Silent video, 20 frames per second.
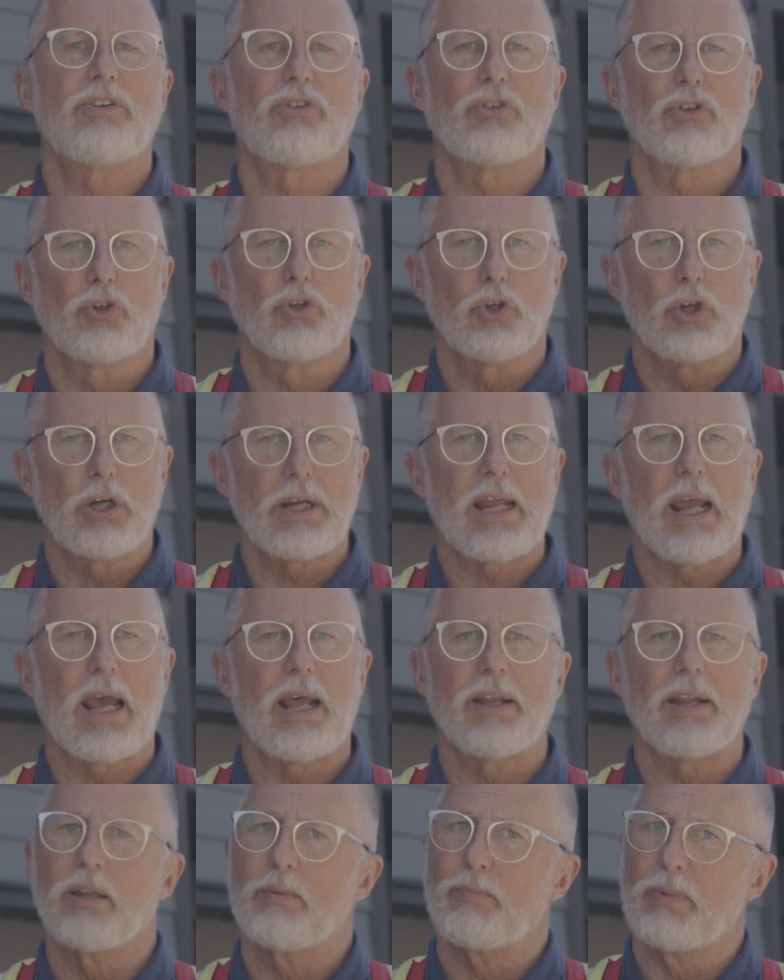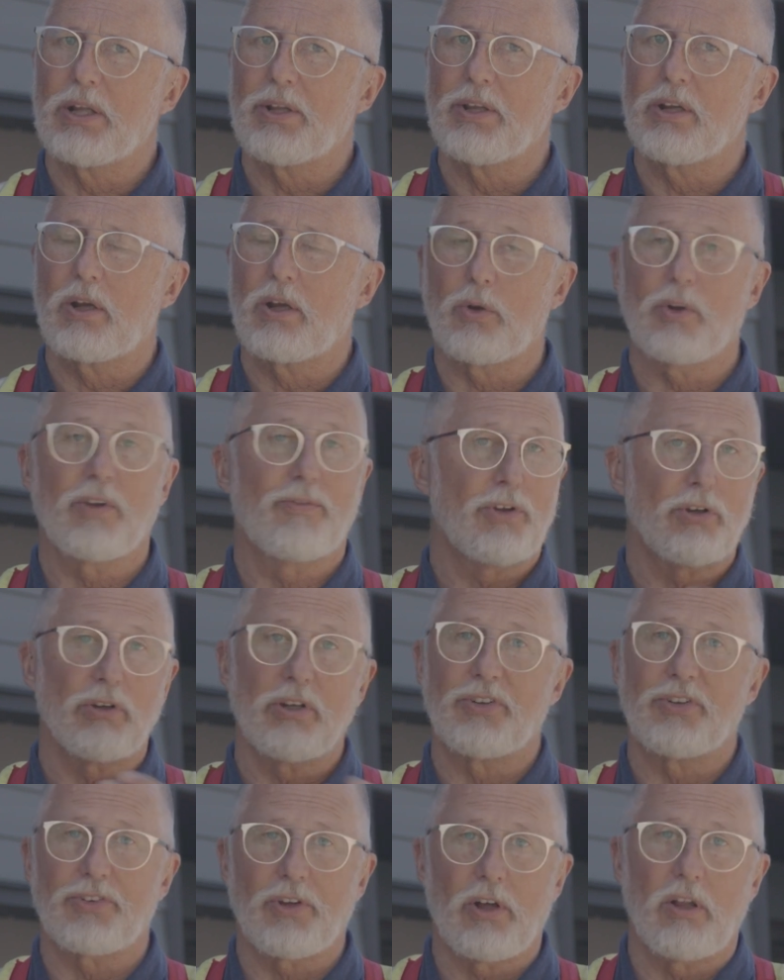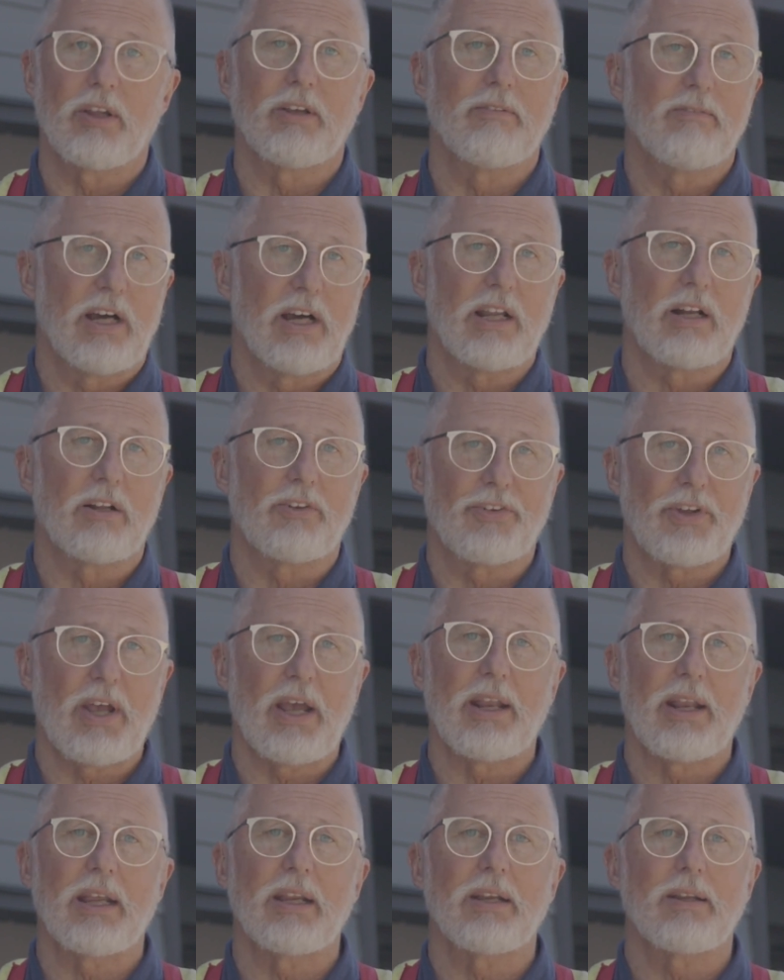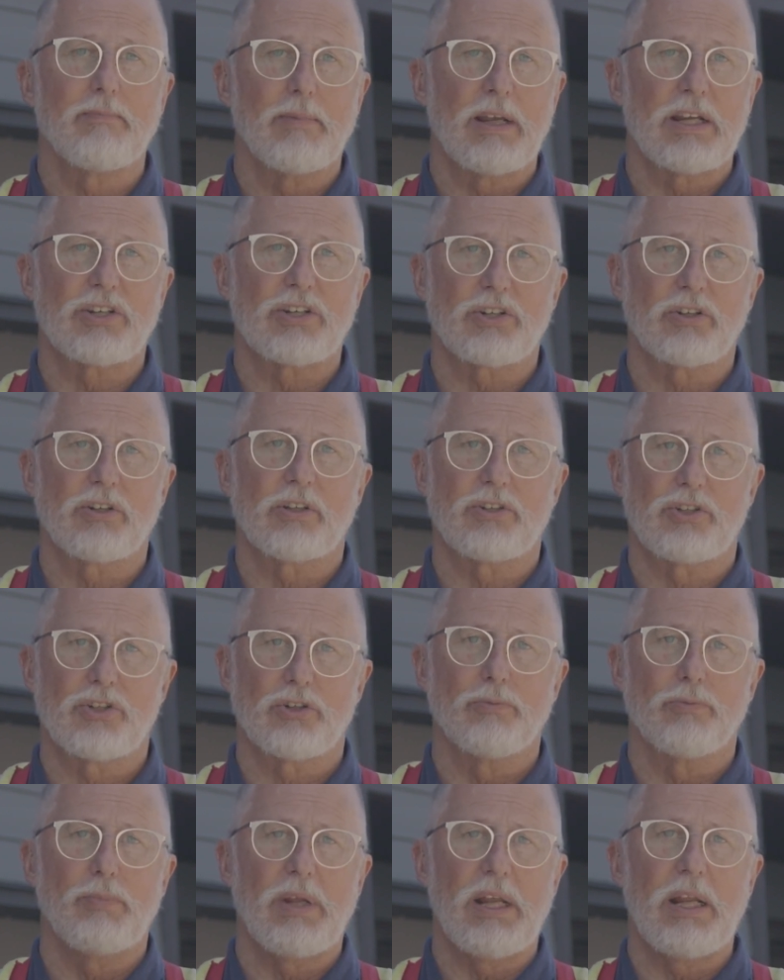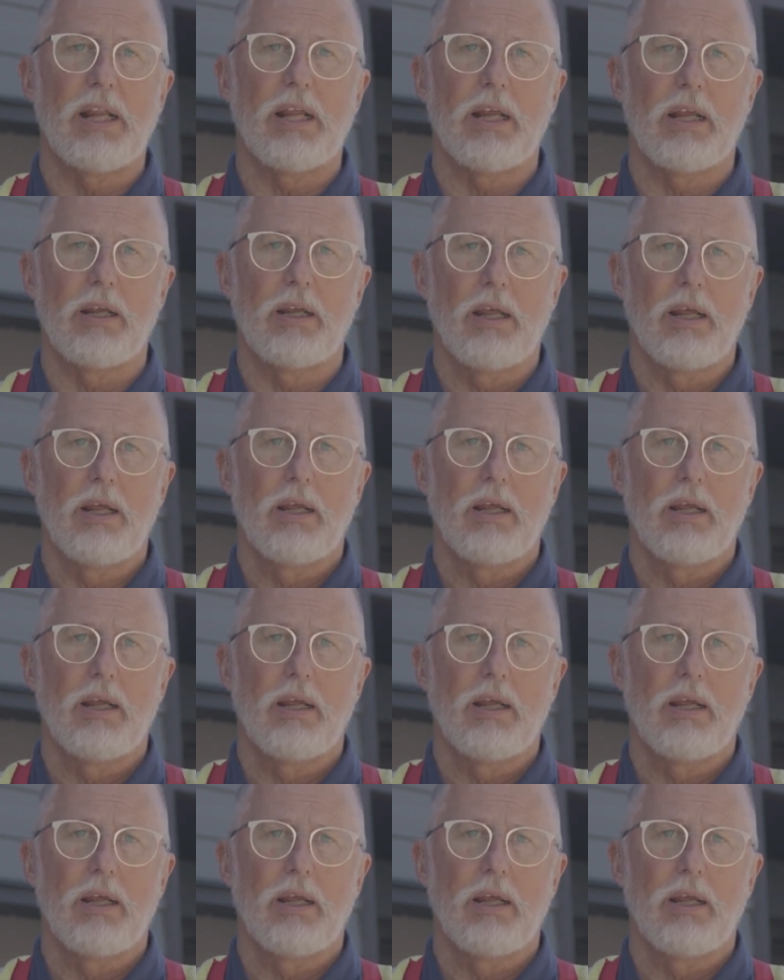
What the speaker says: to look at in the building code if you're installing vinyl siding to make sure that you're meeting